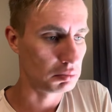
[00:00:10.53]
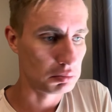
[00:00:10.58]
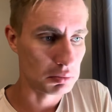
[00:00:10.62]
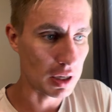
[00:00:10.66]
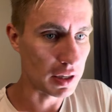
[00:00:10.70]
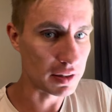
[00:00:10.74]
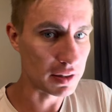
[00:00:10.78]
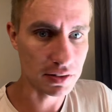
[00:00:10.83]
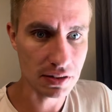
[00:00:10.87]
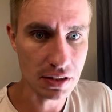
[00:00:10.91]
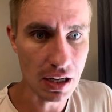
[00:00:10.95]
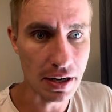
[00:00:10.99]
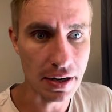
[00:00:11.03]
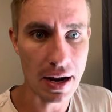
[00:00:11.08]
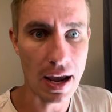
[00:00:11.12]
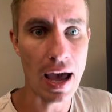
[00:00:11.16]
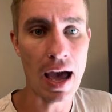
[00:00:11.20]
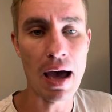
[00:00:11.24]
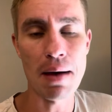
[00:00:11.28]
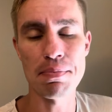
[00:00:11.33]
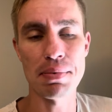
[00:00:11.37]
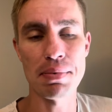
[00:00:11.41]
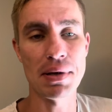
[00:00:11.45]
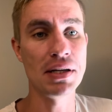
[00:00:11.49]
It's gonna
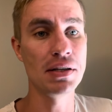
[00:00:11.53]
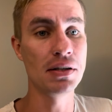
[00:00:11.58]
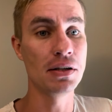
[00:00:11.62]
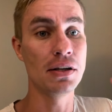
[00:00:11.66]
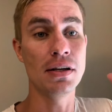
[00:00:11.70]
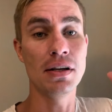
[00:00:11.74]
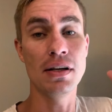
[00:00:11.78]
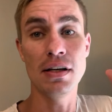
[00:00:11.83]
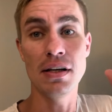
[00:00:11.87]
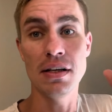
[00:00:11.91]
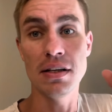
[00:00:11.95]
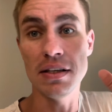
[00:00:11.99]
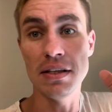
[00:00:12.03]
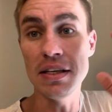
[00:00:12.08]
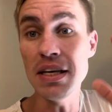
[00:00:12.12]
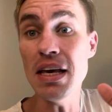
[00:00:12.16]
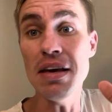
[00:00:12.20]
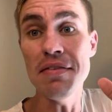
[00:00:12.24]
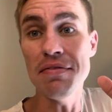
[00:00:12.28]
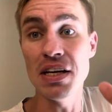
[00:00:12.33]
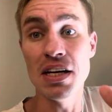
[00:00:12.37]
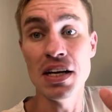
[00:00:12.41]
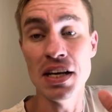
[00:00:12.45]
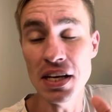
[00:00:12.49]
happen. He
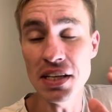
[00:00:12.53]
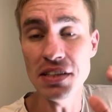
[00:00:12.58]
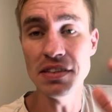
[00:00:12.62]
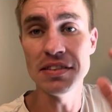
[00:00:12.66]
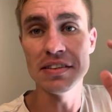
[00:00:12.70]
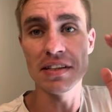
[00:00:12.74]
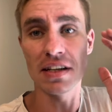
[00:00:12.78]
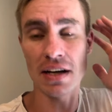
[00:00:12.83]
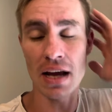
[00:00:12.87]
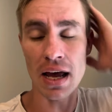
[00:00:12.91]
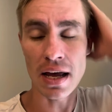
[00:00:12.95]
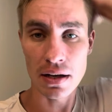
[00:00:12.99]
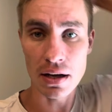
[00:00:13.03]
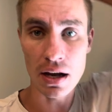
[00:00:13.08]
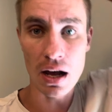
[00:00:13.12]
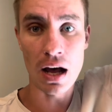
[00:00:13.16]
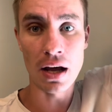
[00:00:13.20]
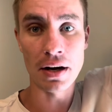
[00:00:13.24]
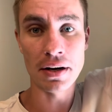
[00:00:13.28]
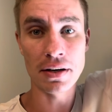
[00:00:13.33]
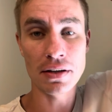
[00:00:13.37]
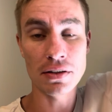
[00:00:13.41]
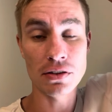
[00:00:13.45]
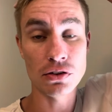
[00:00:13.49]
even hinted
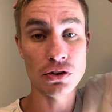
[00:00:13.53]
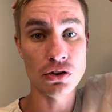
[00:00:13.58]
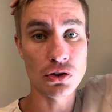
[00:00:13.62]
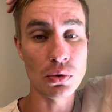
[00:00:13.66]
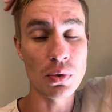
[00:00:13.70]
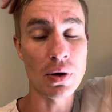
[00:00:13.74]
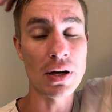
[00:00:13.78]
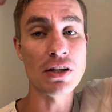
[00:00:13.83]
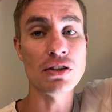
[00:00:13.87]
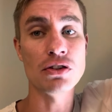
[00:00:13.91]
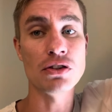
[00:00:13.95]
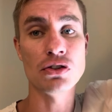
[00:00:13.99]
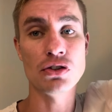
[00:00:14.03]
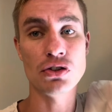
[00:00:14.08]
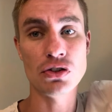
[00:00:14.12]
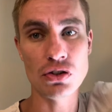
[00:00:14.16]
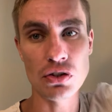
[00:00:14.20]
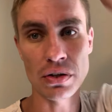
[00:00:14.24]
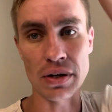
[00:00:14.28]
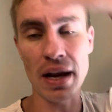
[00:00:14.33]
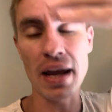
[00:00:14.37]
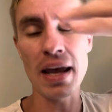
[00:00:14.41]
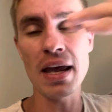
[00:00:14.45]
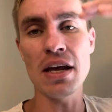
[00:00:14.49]
earlier
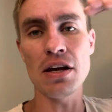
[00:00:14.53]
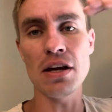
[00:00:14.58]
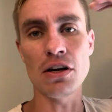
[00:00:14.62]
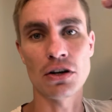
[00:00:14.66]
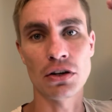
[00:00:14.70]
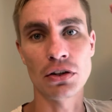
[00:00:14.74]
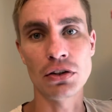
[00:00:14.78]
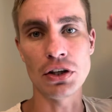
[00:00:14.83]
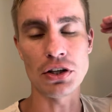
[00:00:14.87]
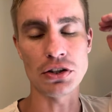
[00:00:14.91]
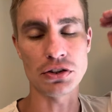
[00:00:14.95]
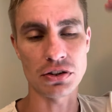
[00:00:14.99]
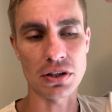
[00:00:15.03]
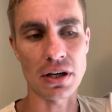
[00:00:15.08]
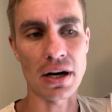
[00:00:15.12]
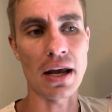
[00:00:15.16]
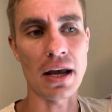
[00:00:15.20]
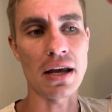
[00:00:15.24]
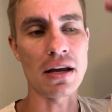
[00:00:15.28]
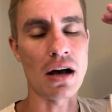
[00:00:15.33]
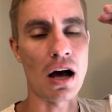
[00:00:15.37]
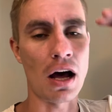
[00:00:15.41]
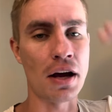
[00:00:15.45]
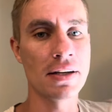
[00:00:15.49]

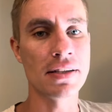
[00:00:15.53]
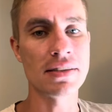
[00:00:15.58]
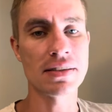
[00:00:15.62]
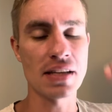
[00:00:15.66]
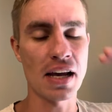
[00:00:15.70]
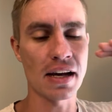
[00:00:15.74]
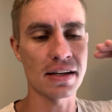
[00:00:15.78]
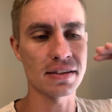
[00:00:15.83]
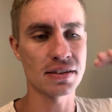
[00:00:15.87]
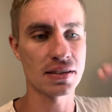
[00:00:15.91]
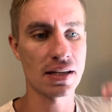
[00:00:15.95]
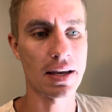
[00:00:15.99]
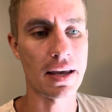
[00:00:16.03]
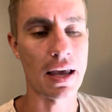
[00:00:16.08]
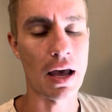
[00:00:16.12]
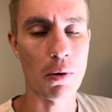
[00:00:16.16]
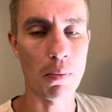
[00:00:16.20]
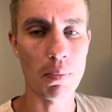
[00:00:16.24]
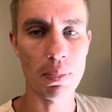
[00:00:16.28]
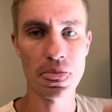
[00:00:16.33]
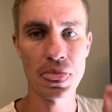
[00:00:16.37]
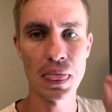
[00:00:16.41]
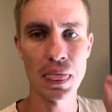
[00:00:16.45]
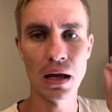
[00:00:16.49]
today on his X
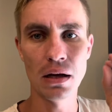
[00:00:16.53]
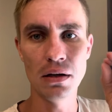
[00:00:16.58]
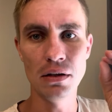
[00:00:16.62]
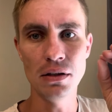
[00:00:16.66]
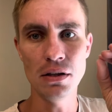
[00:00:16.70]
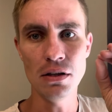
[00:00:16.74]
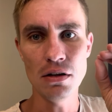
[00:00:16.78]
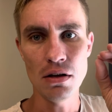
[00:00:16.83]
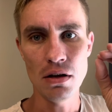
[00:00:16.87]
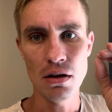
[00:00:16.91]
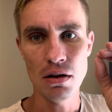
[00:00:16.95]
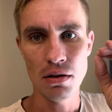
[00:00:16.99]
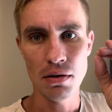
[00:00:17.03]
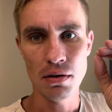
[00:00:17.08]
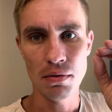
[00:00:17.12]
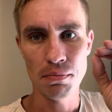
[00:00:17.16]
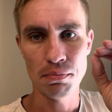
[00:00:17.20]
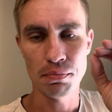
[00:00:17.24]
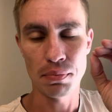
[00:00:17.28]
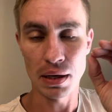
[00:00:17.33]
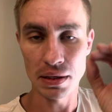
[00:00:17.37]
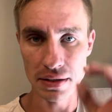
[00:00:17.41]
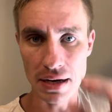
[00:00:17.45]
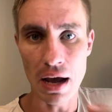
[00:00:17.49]
account.
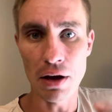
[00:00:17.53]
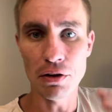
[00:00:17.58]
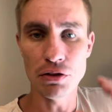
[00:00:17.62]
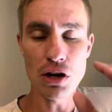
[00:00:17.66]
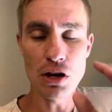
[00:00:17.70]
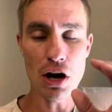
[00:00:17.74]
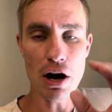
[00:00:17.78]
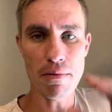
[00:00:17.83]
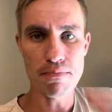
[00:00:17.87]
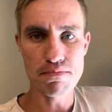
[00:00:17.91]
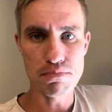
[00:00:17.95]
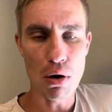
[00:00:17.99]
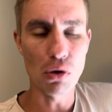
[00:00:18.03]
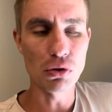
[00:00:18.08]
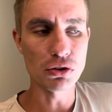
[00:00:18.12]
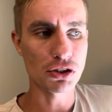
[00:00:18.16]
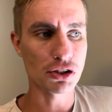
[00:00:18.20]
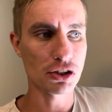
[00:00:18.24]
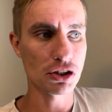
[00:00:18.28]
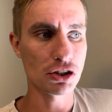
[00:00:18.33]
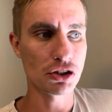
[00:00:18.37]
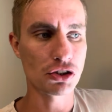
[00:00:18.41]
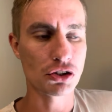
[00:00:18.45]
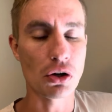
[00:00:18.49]
But now there are
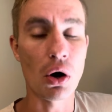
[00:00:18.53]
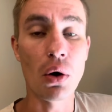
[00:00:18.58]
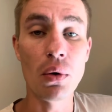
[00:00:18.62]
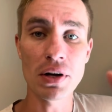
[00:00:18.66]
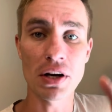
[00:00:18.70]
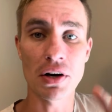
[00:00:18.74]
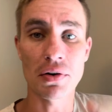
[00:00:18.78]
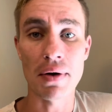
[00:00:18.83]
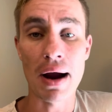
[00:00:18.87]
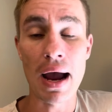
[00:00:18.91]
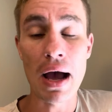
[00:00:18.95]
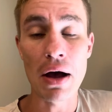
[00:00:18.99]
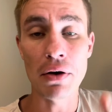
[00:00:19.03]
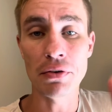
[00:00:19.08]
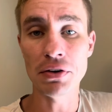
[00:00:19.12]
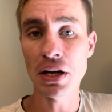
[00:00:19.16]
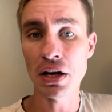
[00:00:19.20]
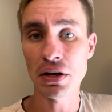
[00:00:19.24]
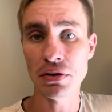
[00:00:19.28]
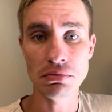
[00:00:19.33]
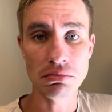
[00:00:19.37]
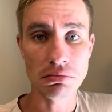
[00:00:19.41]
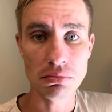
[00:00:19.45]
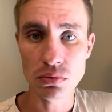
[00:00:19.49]
pollsters going around
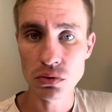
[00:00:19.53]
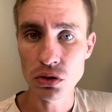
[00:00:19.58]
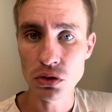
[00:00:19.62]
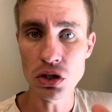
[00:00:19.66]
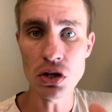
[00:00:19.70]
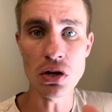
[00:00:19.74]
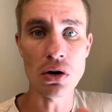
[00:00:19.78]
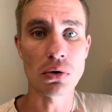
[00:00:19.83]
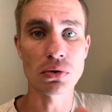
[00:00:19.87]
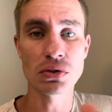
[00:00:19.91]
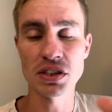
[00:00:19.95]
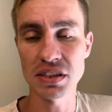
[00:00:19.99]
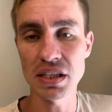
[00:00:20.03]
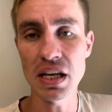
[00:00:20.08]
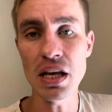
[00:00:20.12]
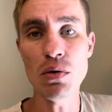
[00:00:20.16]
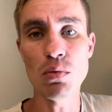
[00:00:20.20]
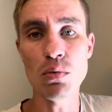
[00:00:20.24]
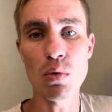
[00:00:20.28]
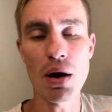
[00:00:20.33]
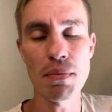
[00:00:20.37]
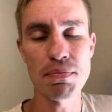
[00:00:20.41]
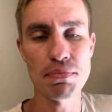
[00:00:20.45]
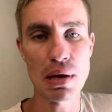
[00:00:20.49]
and, you know, seeing
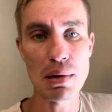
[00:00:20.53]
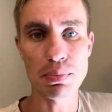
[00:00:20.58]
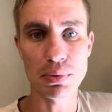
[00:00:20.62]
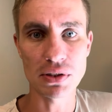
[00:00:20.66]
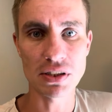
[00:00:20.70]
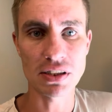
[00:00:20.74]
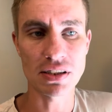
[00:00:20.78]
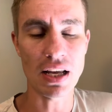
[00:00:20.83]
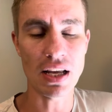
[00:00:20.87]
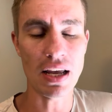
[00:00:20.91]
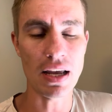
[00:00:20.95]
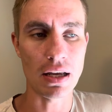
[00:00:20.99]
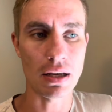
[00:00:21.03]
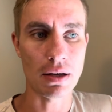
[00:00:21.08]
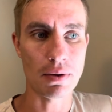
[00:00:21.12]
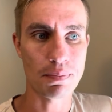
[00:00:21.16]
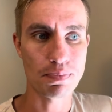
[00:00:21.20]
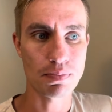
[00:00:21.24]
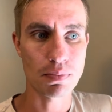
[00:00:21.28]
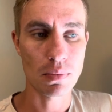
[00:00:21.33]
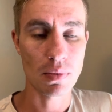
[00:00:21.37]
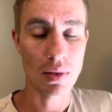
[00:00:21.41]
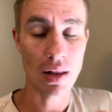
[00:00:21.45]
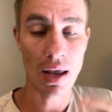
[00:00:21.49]
what people say.
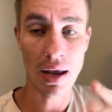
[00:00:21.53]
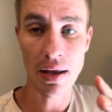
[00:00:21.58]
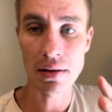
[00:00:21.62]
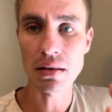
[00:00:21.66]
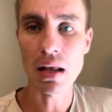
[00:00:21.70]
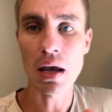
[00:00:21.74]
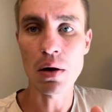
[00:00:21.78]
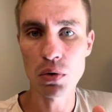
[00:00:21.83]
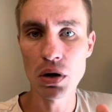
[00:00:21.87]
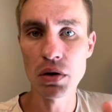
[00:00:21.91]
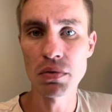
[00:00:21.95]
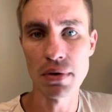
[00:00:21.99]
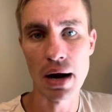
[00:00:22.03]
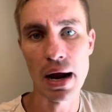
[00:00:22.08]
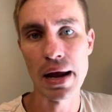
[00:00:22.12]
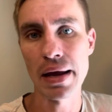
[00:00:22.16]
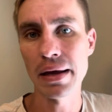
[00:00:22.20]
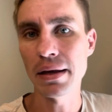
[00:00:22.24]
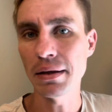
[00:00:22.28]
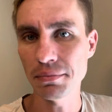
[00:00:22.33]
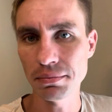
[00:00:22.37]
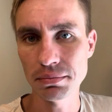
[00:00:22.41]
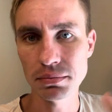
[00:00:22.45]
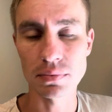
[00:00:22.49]
And they were
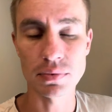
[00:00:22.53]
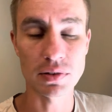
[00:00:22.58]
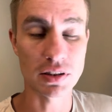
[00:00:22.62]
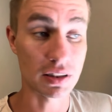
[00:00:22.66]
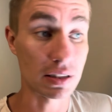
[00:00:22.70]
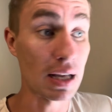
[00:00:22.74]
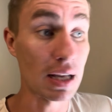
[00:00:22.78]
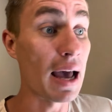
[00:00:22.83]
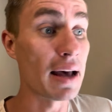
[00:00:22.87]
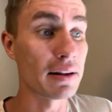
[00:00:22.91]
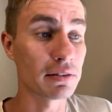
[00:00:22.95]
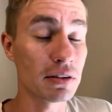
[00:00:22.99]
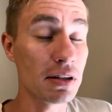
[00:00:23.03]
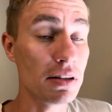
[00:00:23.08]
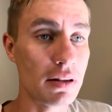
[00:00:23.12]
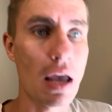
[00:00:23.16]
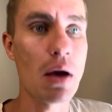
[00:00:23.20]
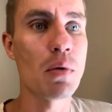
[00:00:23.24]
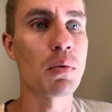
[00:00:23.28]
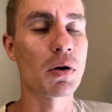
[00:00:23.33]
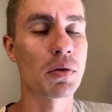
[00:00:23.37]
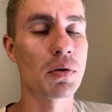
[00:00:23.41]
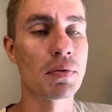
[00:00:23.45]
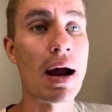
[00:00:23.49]
right. Sadly,
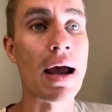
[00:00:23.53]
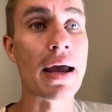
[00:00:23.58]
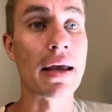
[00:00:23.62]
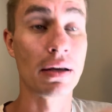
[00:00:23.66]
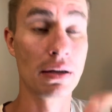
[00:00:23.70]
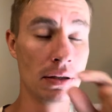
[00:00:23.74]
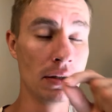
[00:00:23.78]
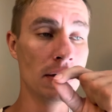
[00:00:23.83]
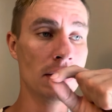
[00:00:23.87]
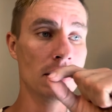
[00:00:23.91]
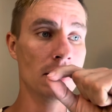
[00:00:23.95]
they were right.